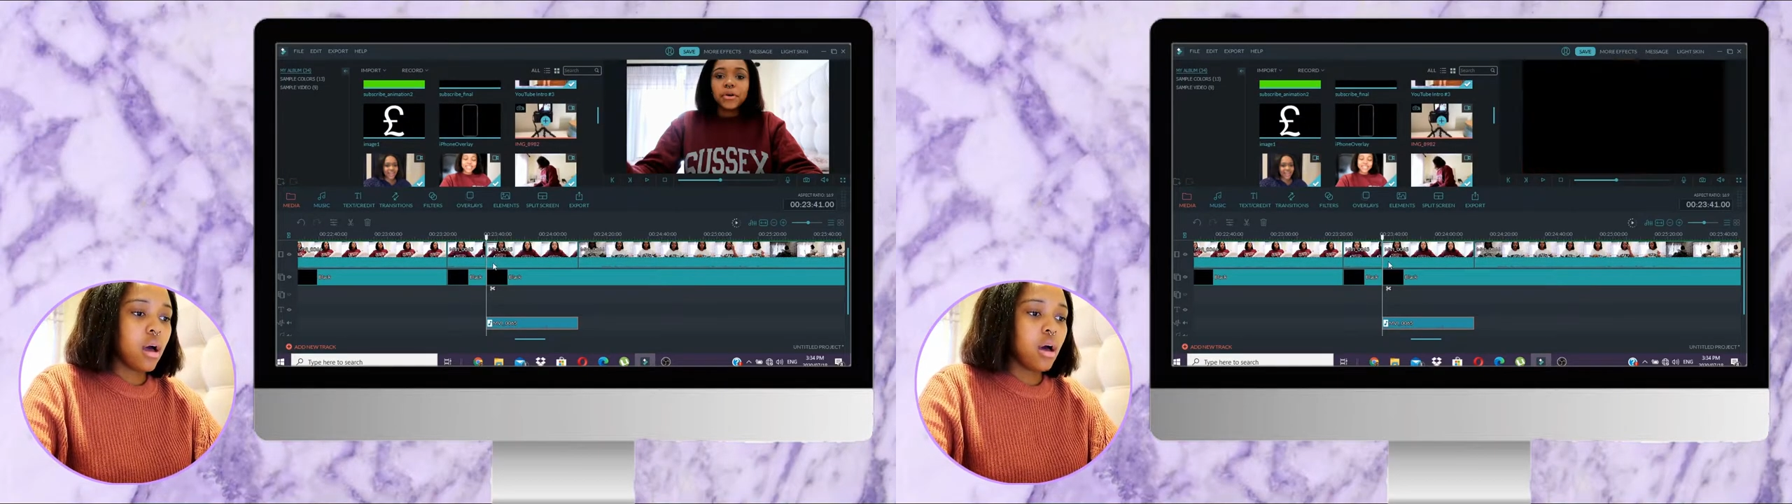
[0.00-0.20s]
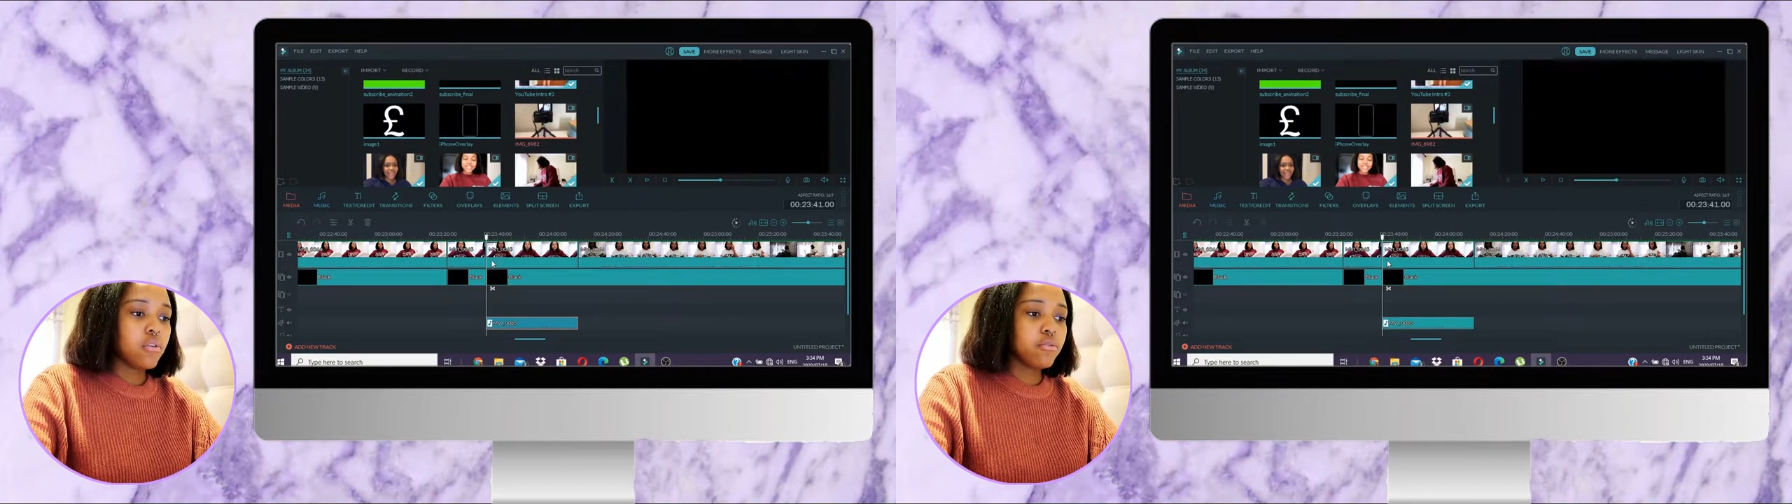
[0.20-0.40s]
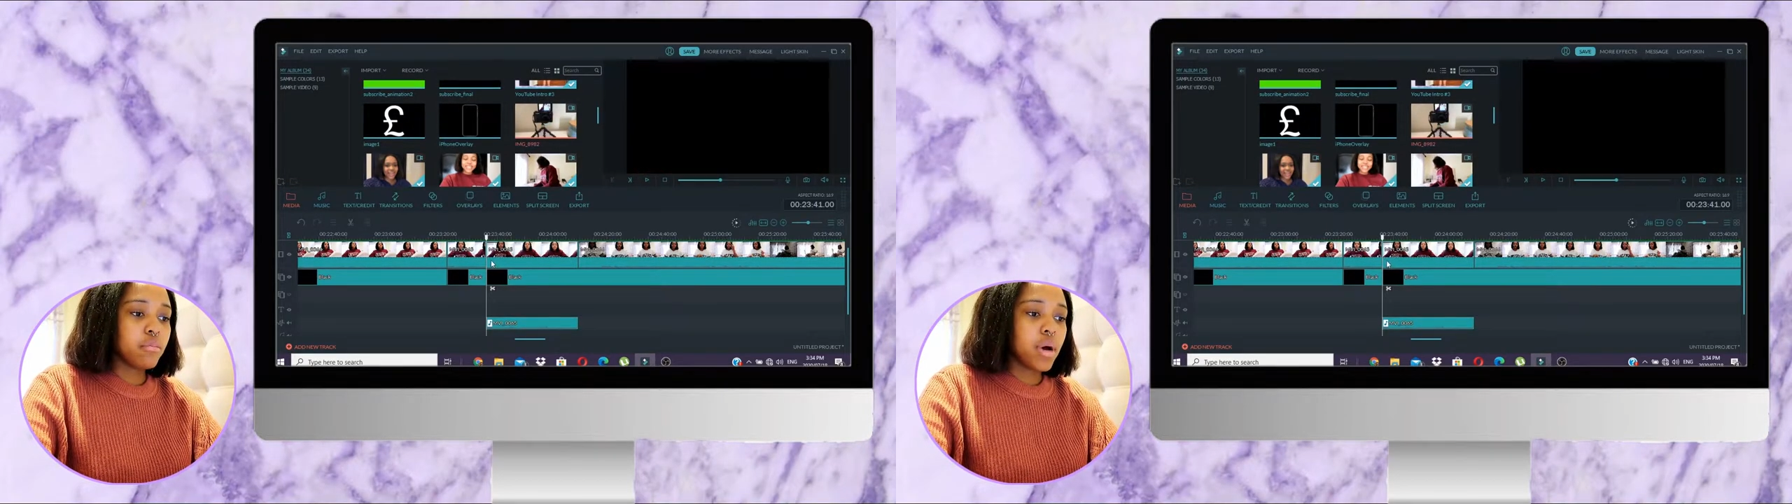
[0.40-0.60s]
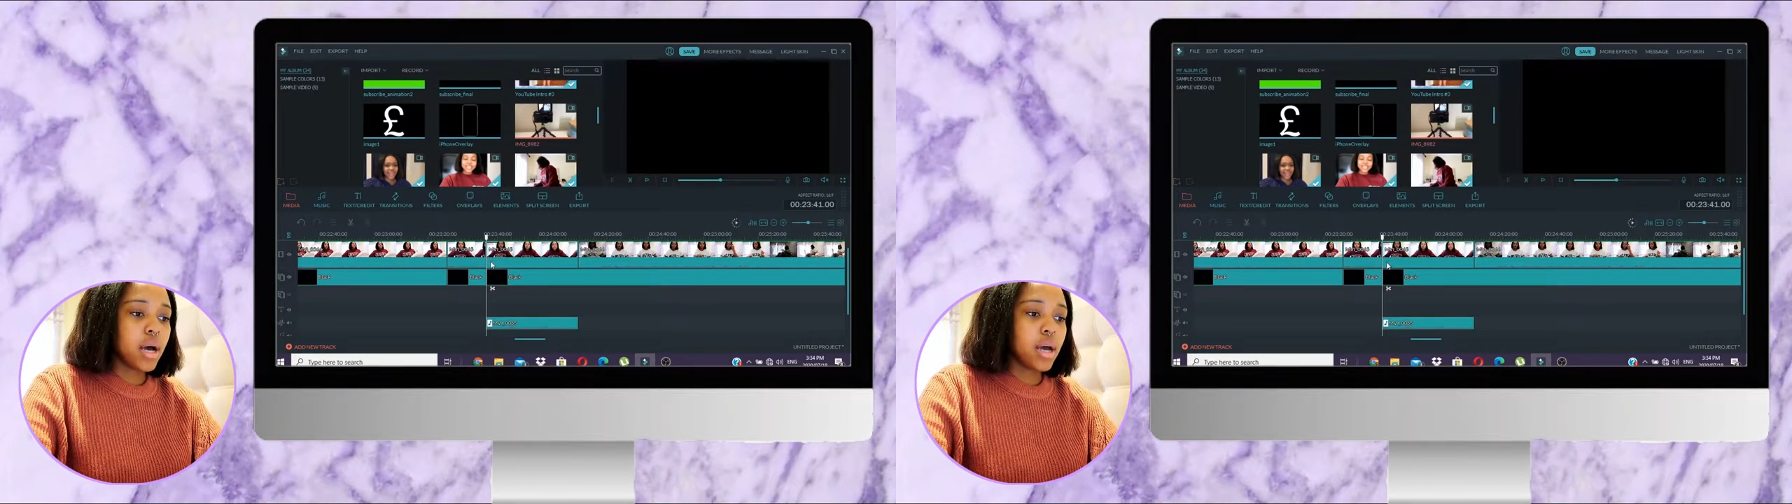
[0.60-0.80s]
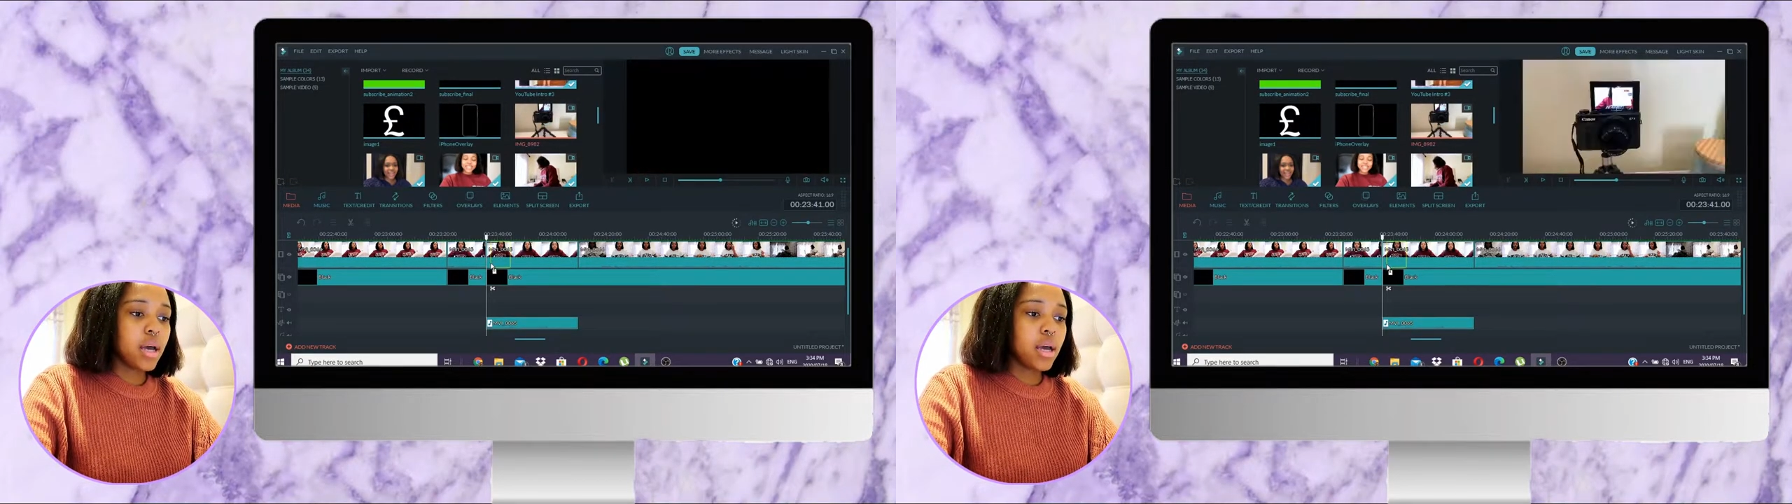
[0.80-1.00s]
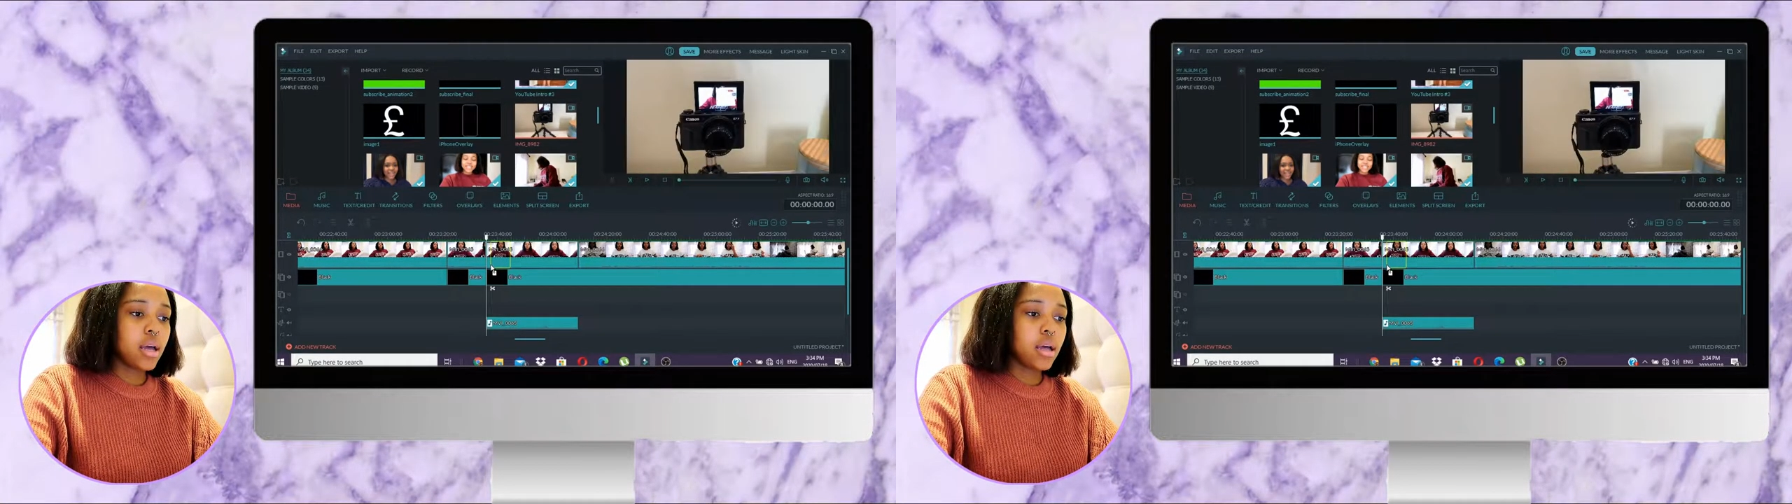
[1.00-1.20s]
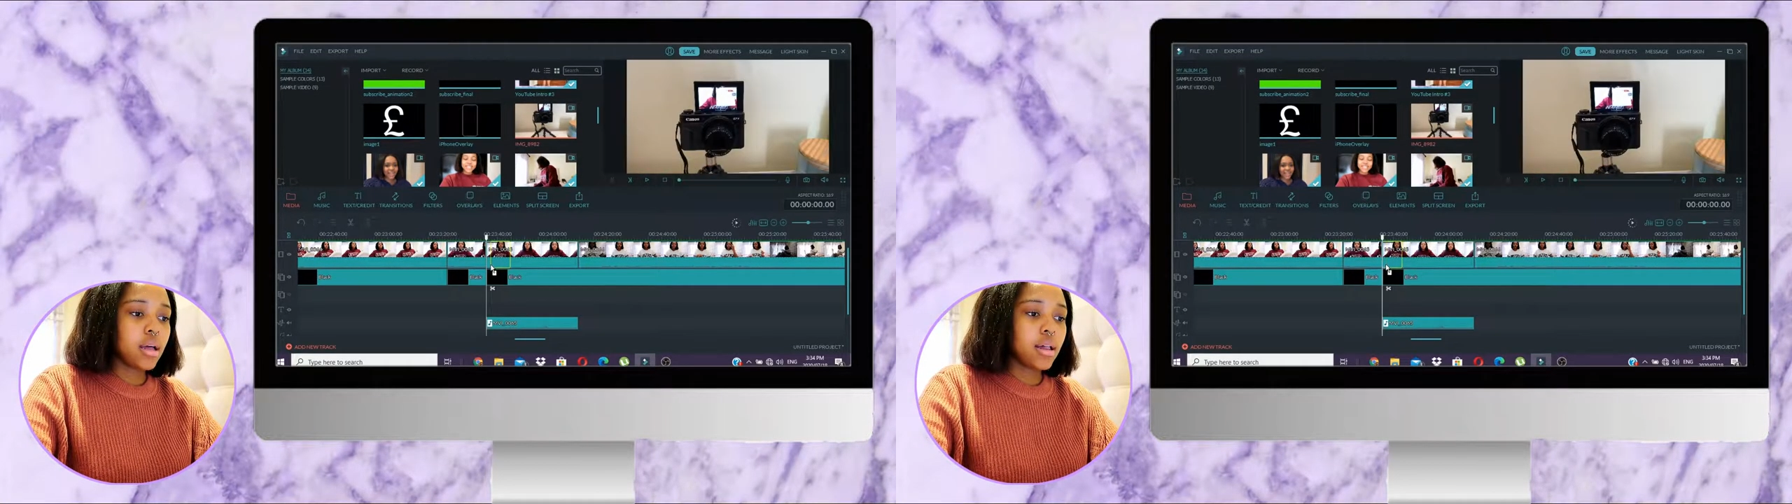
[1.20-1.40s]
of my